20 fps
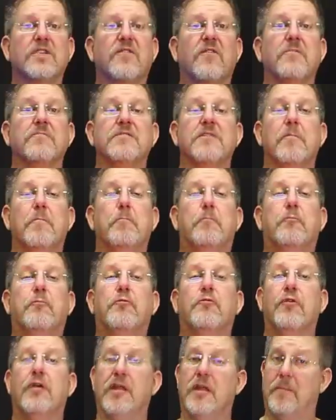from some
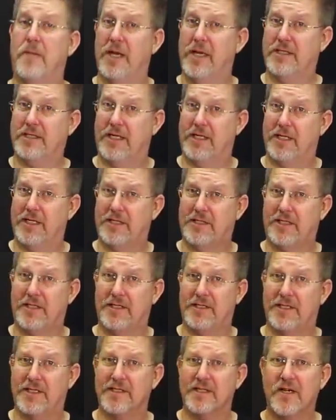pretty amazing
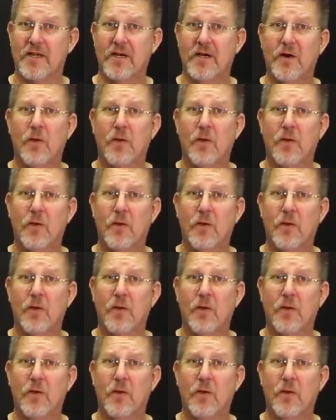distances.